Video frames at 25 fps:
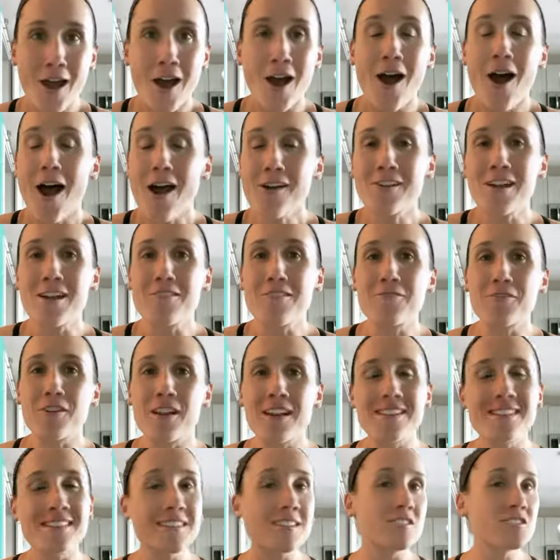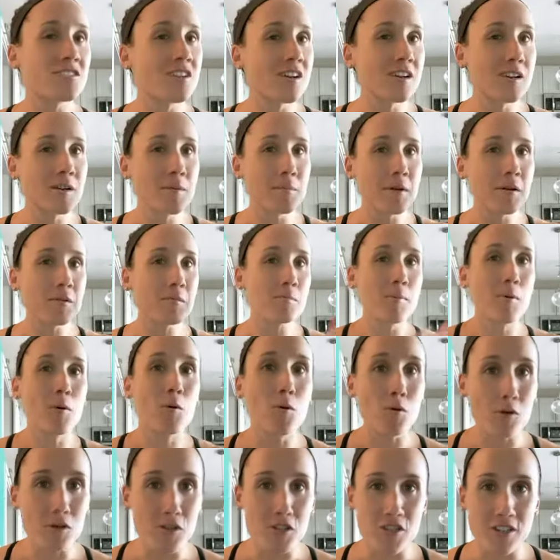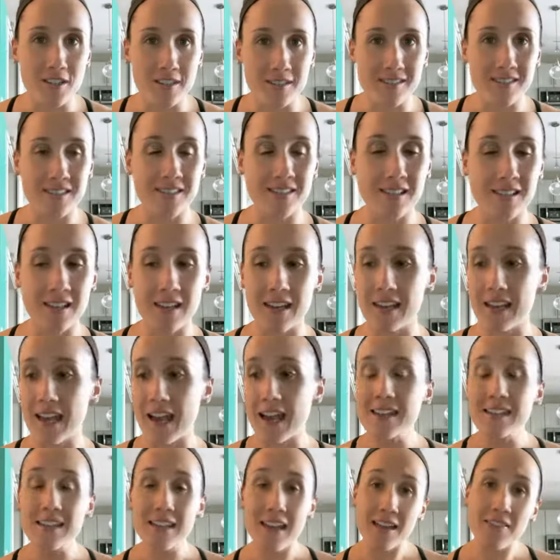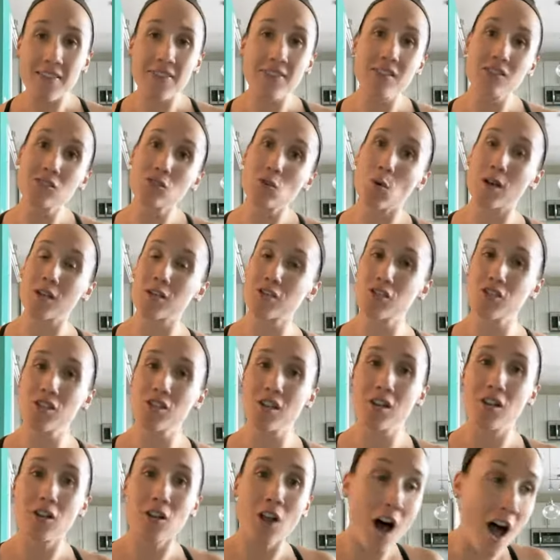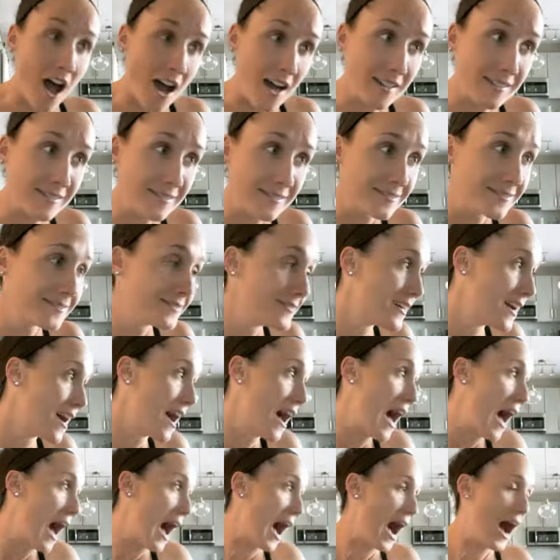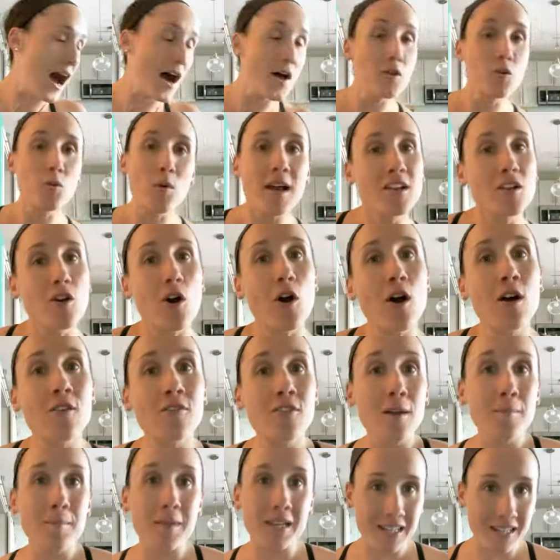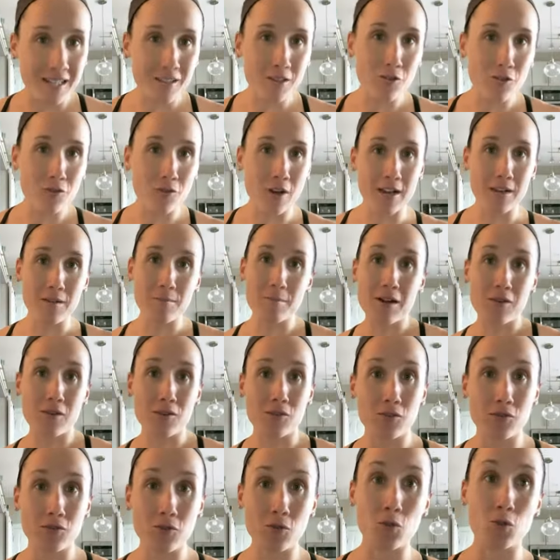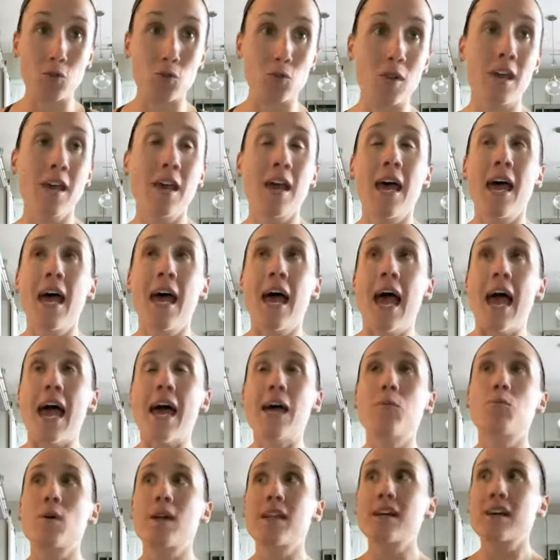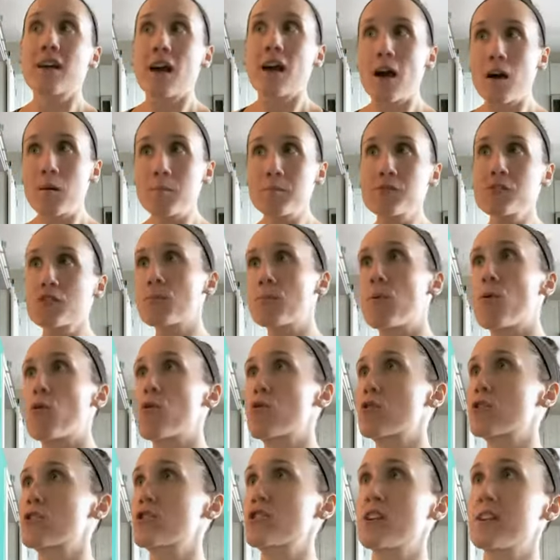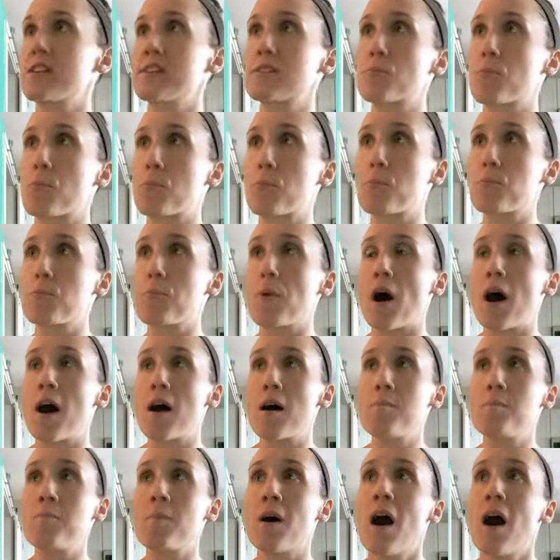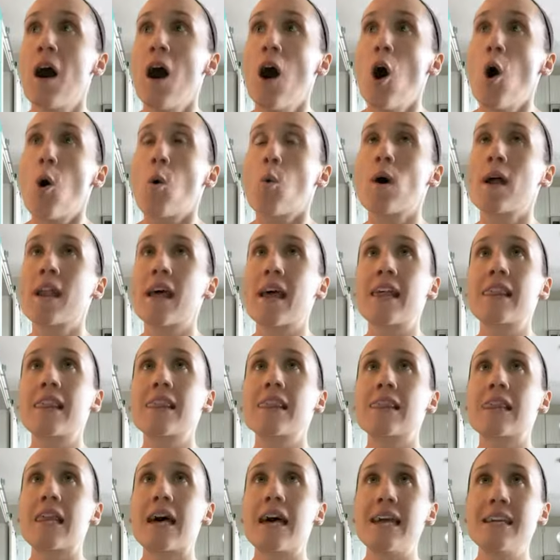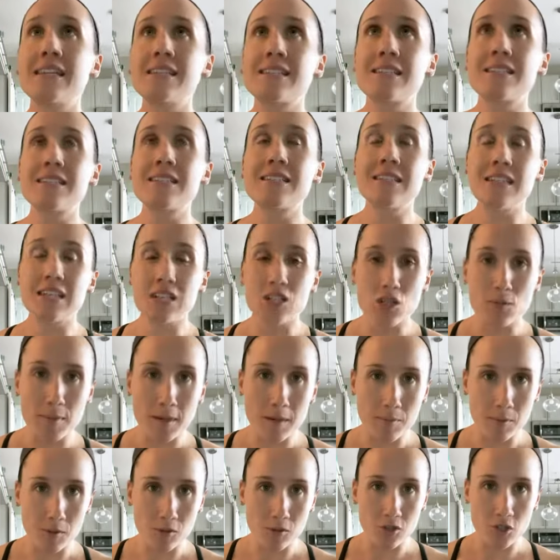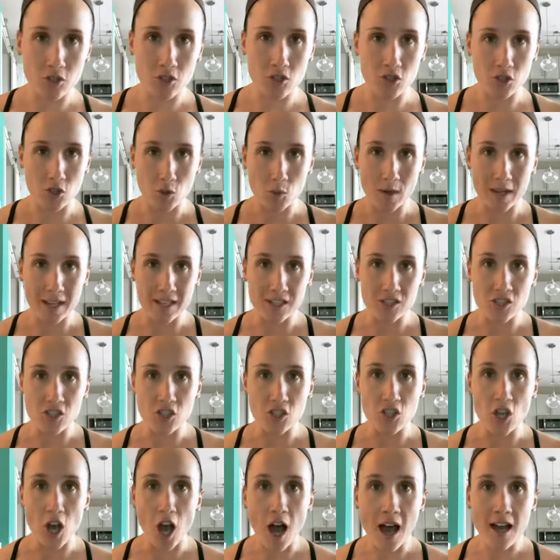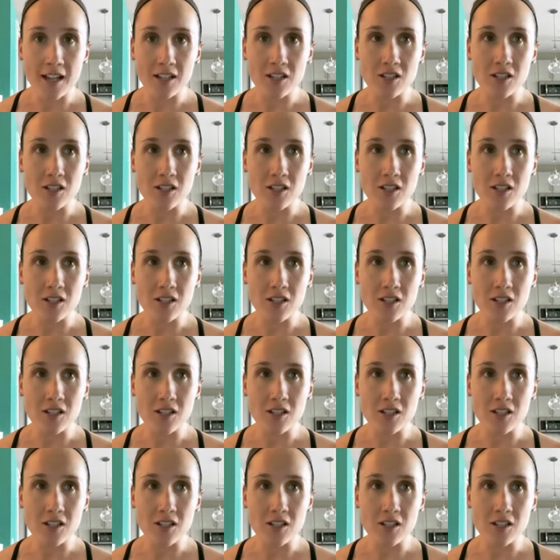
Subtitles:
All right, friends, let's talk about portions today. I get this question a lot. How do I know if I'm eating the right amount of food? And when it comes to portions, what I like to teach people to do is not